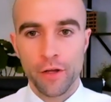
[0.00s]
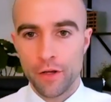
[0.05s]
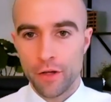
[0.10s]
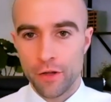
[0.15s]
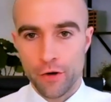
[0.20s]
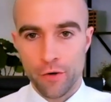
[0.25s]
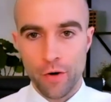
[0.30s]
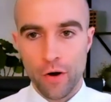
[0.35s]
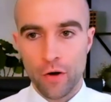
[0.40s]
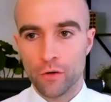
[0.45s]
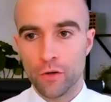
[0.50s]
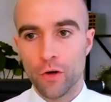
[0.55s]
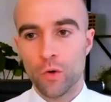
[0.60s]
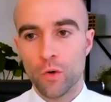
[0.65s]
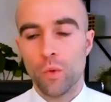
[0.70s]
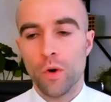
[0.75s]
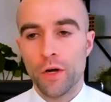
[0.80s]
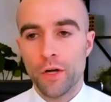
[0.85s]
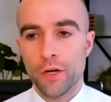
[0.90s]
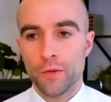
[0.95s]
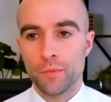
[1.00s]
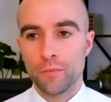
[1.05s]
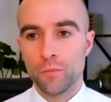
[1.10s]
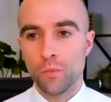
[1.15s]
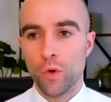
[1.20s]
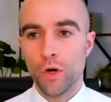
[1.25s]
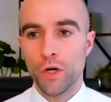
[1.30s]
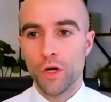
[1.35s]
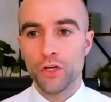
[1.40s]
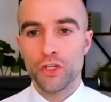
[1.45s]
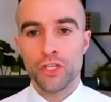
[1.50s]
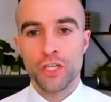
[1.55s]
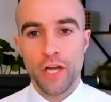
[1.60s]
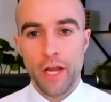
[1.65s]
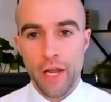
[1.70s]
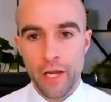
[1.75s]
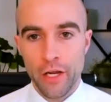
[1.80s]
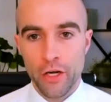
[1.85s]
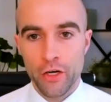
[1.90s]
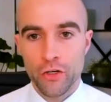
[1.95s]
your outlook, what could what could
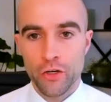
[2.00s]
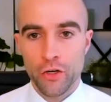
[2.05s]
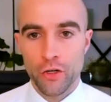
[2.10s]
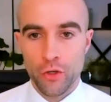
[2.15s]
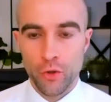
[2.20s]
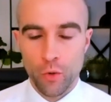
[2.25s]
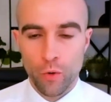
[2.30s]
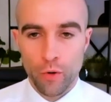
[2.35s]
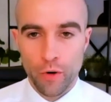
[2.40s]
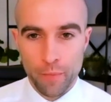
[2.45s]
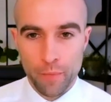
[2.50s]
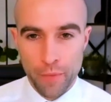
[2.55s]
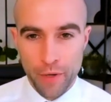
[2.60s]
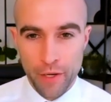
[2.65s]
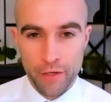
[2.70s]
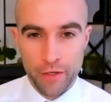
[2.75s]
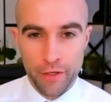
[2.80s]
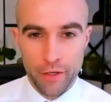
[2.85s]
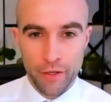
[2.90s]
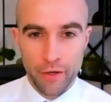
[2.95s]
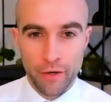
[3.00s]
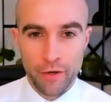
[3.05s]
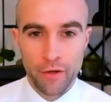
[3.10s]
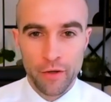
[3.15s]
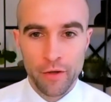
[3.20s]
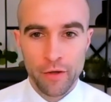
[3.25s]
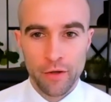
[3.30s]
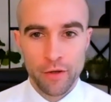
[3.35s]
change your opinion